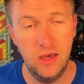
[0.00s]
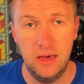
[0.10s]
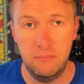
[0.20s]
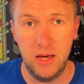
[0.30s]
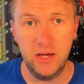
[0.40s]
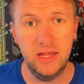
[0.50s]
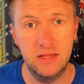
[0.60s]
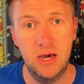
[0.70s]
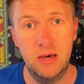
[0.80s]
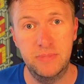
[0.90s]
bucket them
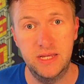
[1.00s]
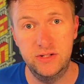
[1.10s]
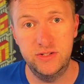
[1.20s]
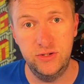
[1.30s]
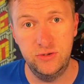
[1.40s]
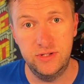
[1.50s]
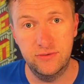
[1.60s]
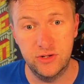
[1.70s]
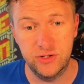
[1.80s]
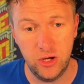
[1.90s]
up into
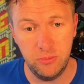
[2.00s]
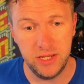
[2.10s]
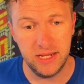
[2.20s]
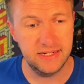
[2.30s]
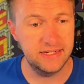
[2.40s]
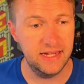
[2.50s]
different topics,